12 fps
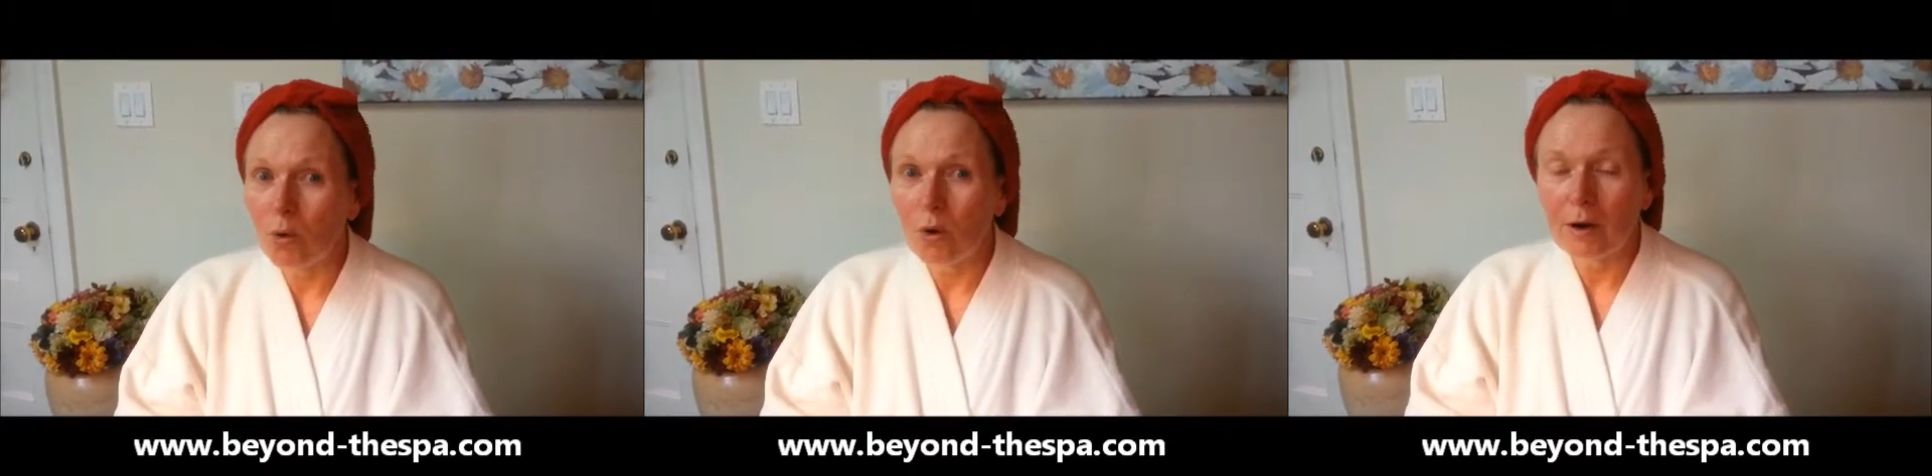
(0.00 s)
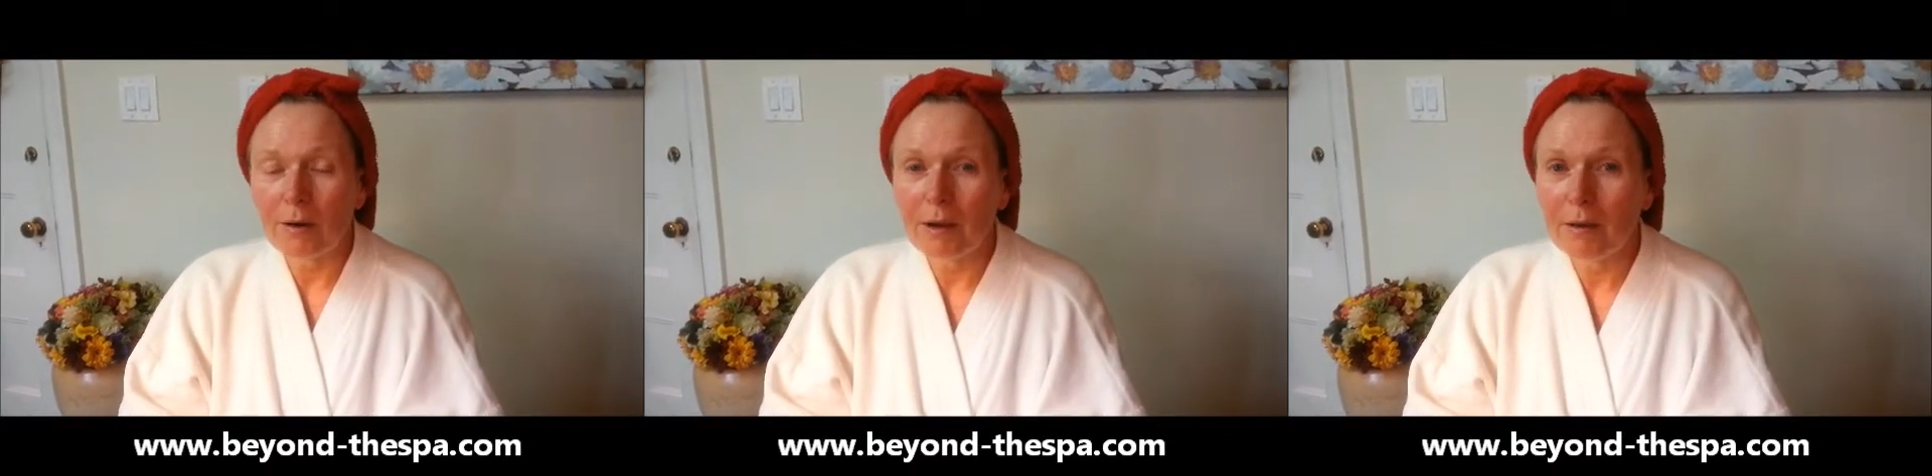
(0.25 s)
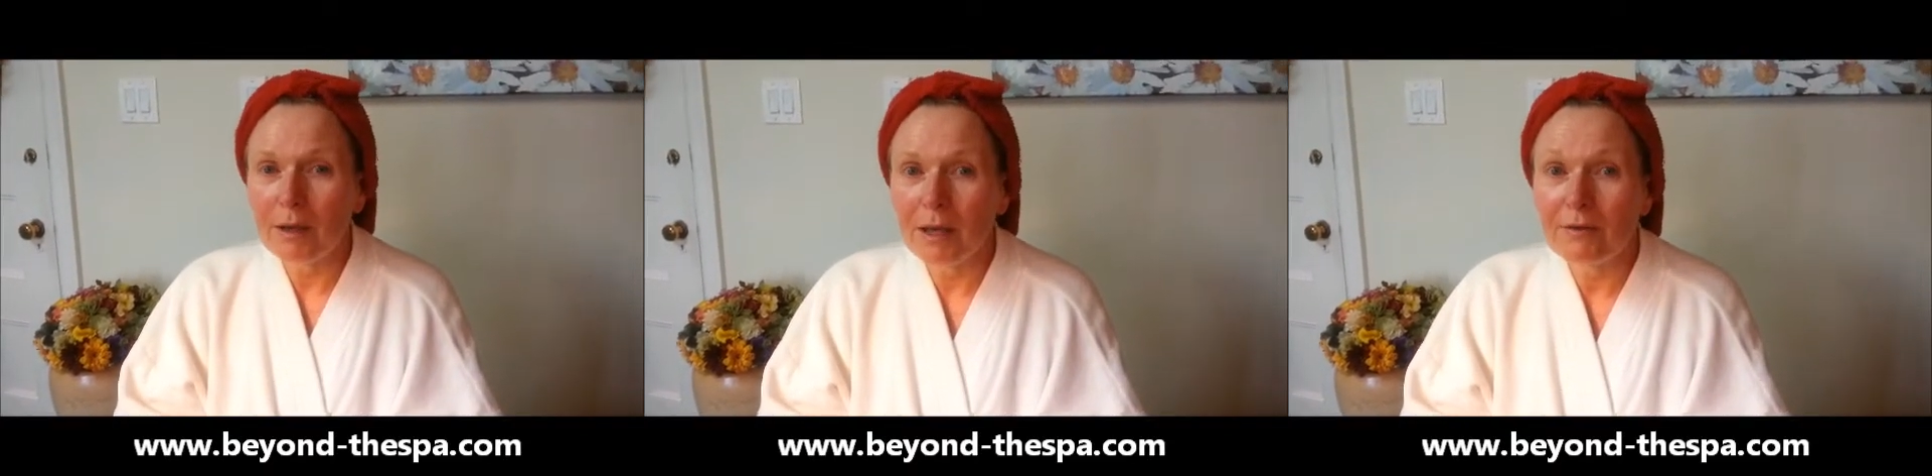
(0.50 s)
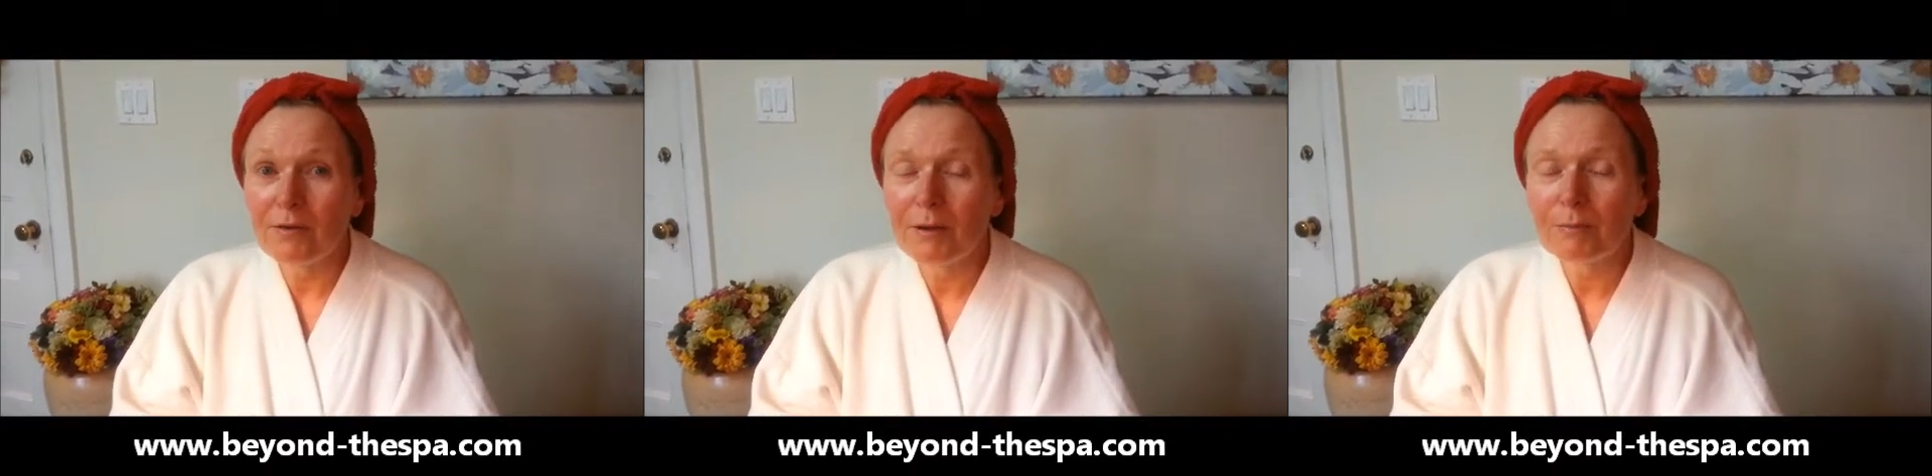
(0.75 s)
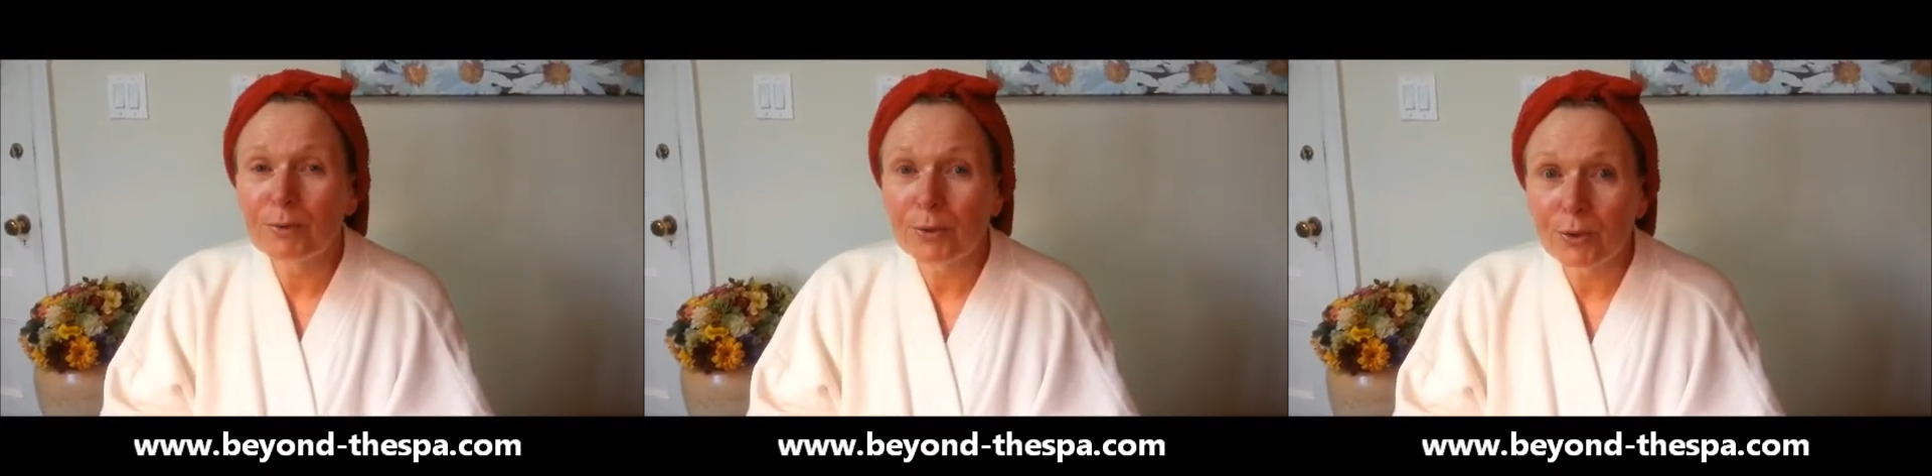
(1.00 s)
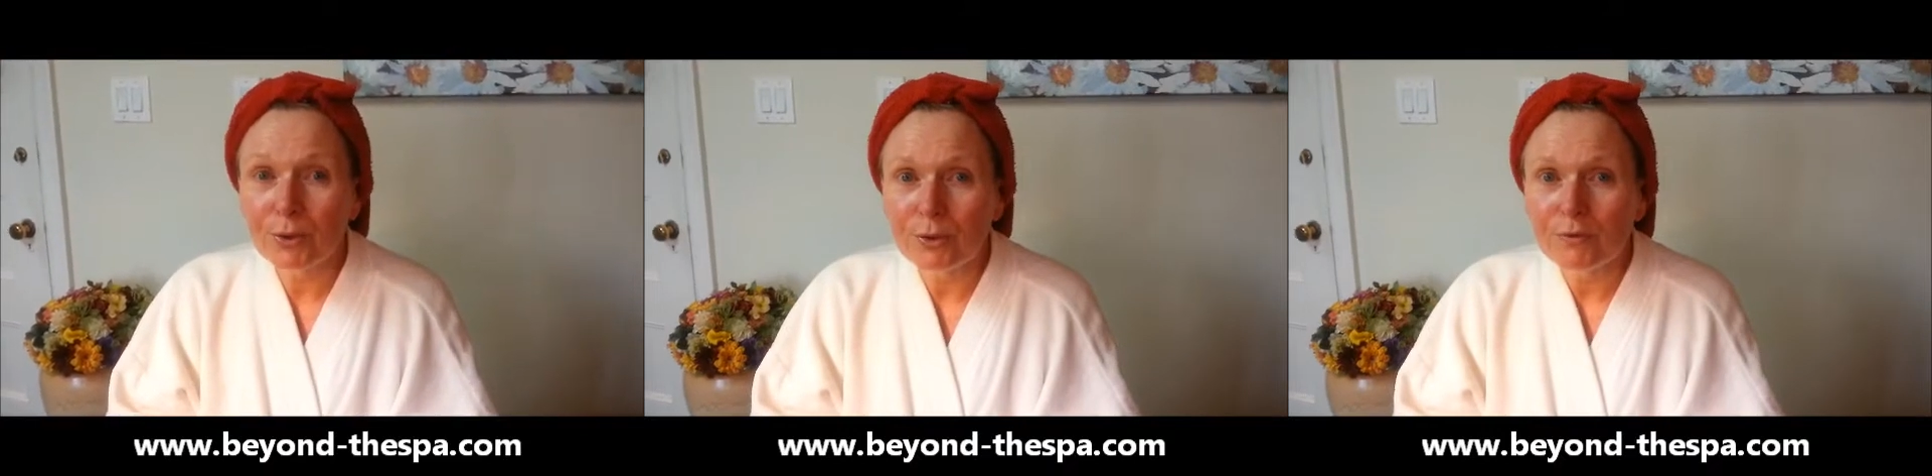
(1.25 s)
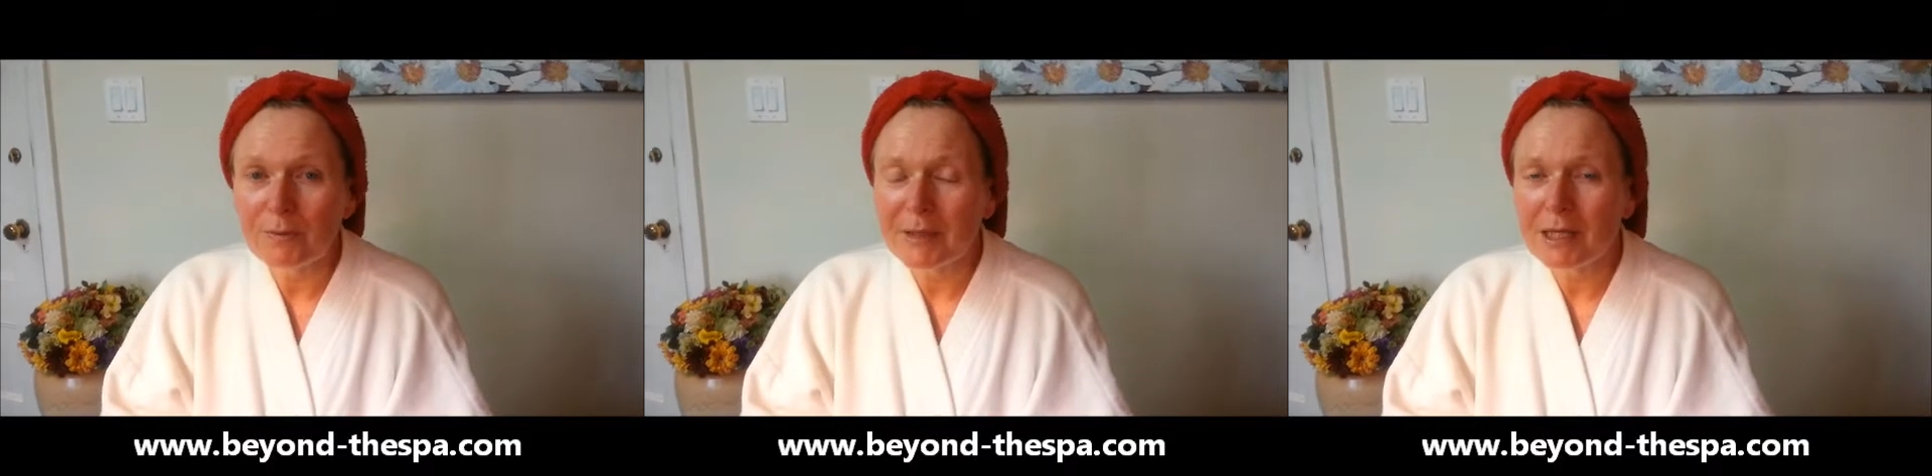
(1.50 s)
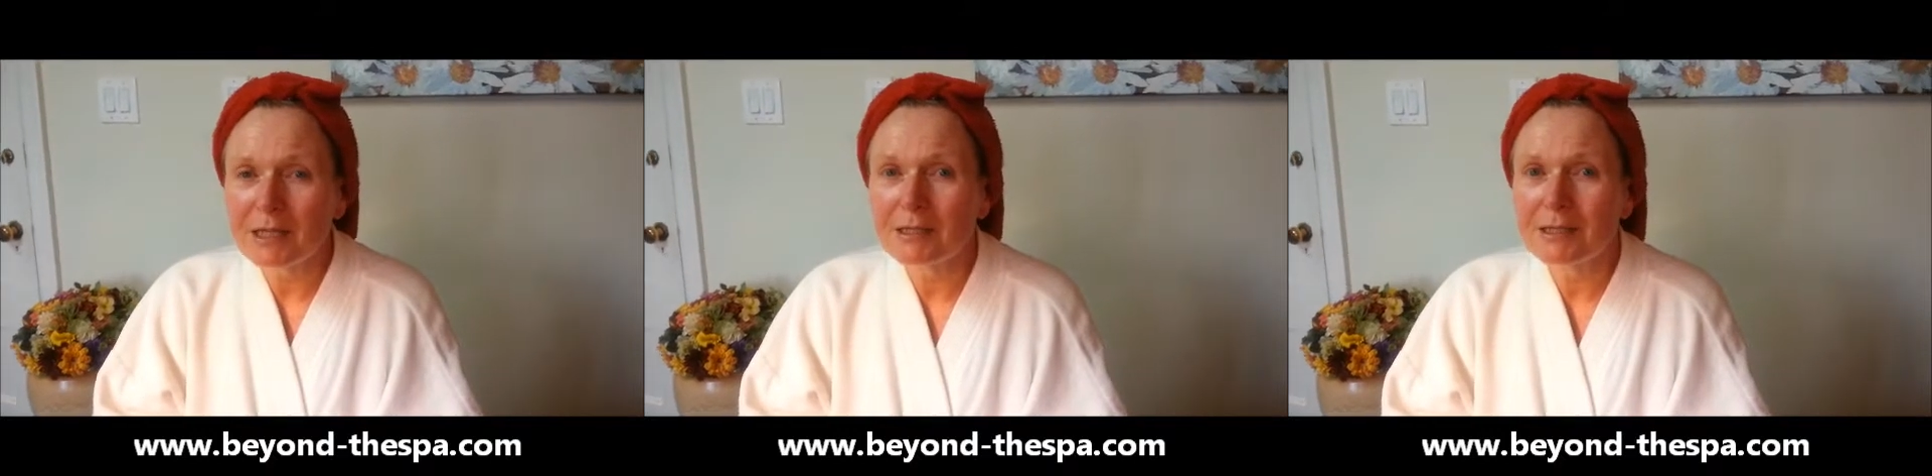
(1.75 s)
or even improved,
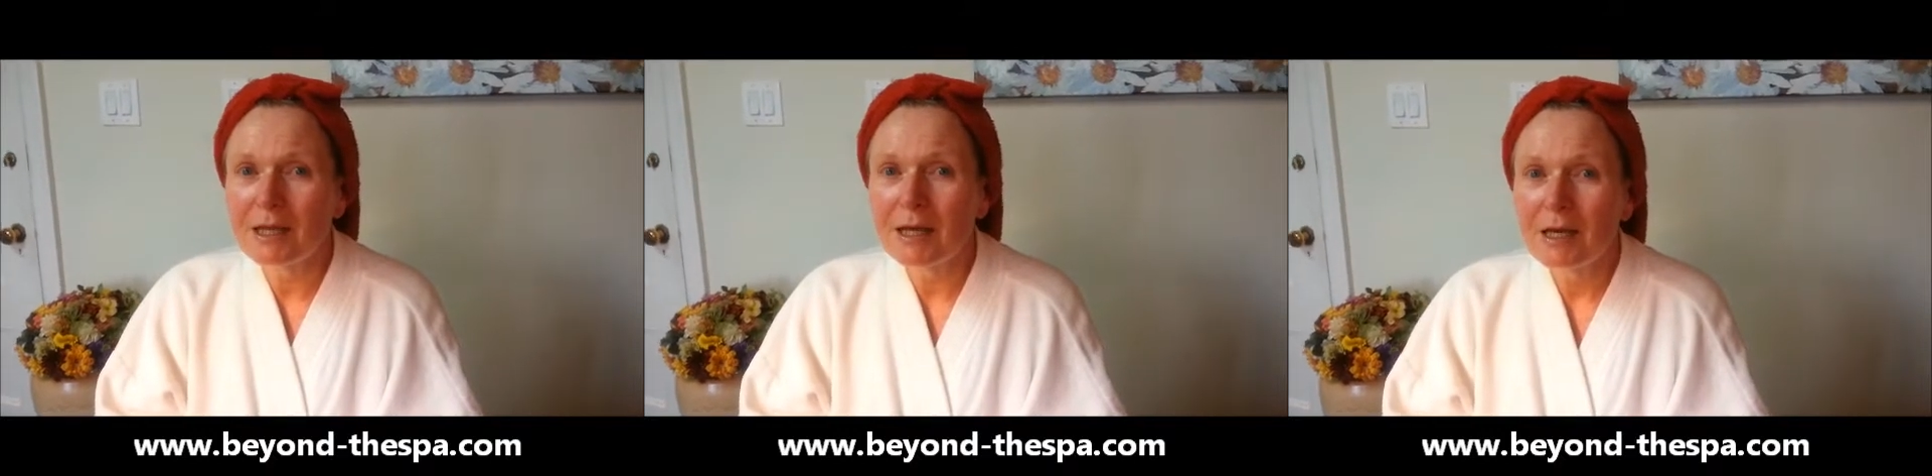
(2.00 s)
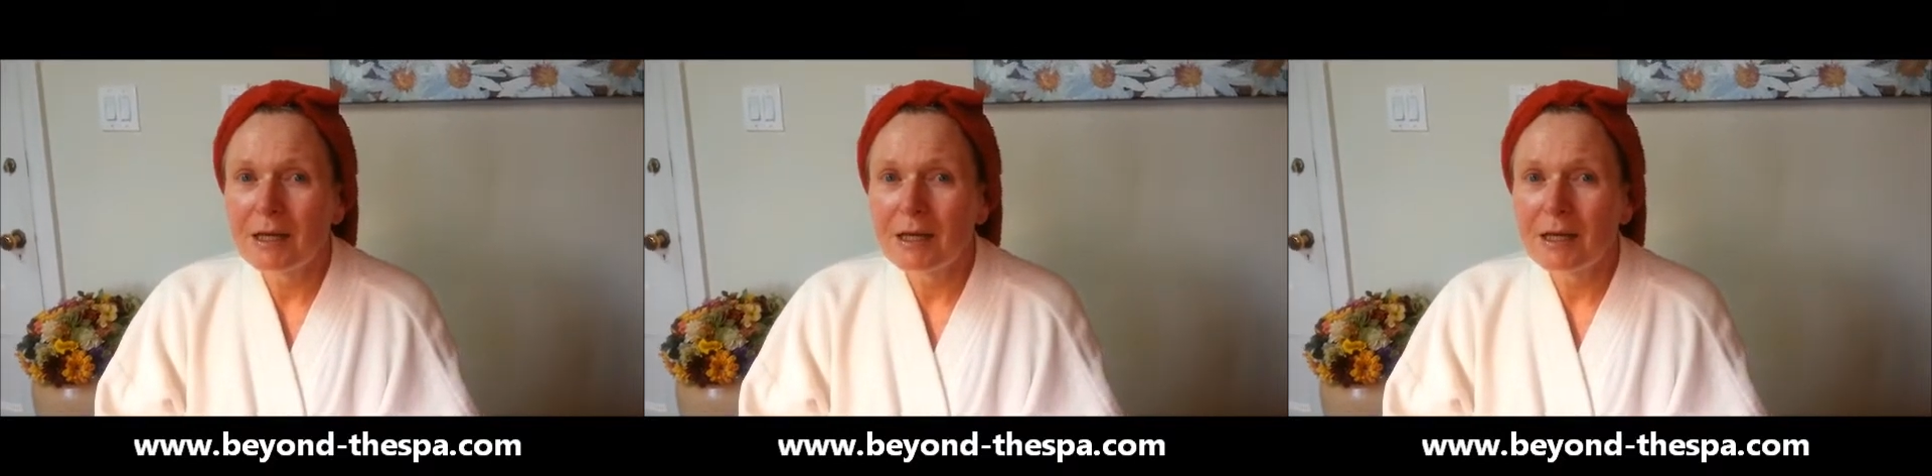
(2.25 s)
because